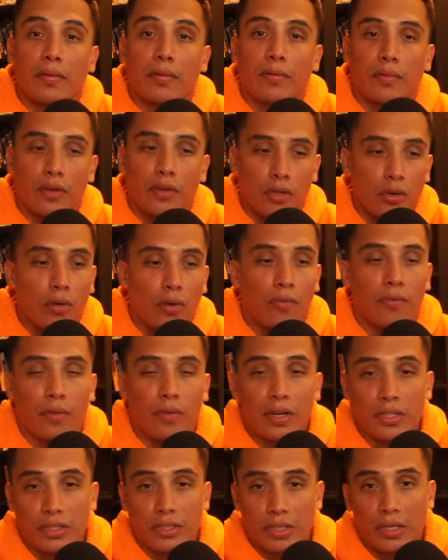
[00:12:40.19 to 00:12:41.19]
for you to
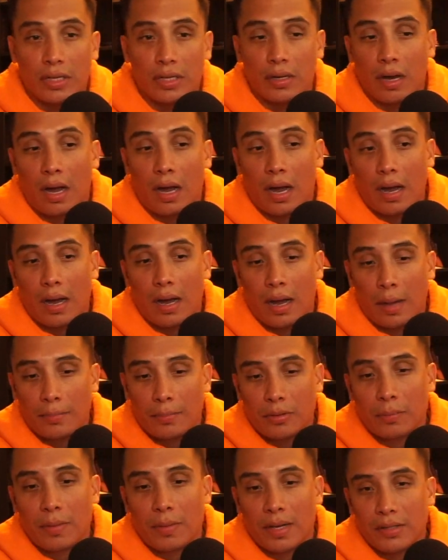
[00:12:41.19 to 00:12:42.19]
function and
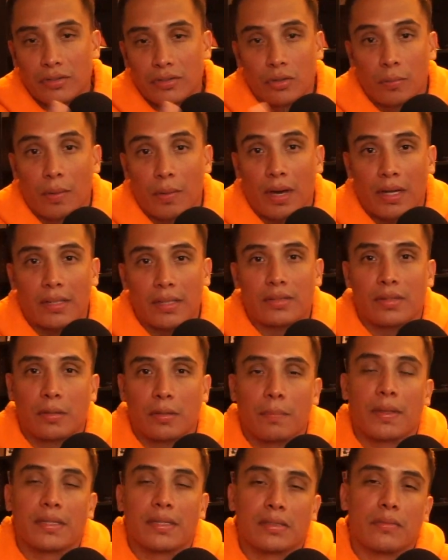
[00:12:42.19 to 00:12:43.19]
optimize your body to the
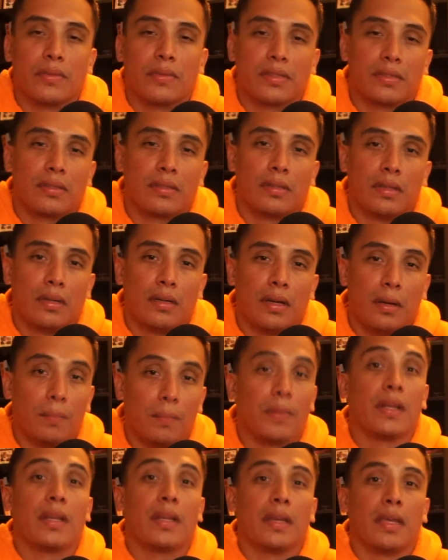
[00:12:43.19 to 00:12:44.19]
best of its
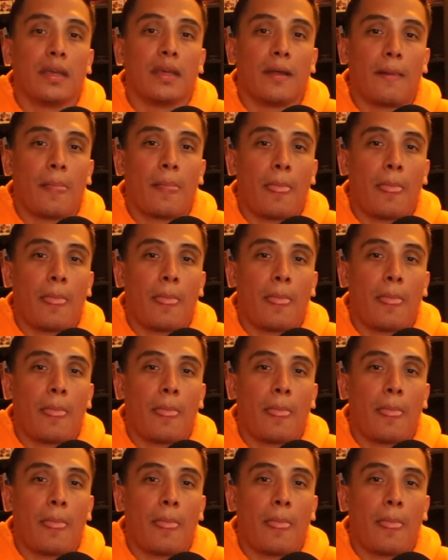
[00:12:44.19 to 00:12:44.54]
ability.